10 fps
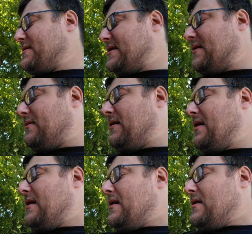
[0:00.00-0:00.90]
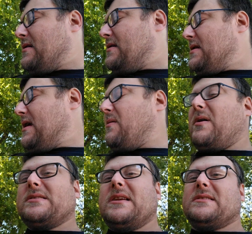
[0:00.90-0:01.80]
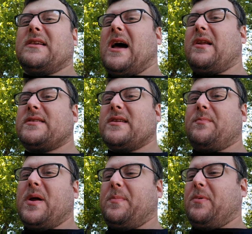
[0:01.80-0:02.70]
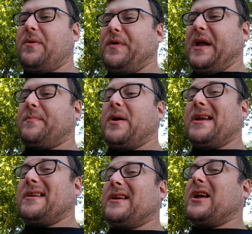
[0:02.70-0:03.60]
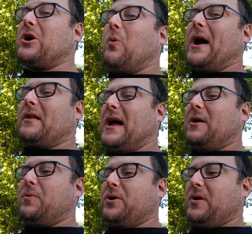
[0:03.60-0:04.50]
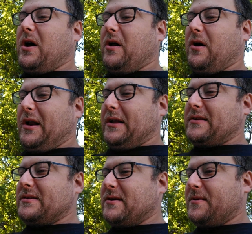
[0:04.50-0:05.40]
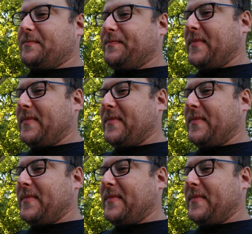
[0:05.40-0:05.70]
So it wasn't as loud as some people would think, but it did get quite loud when you got on it. So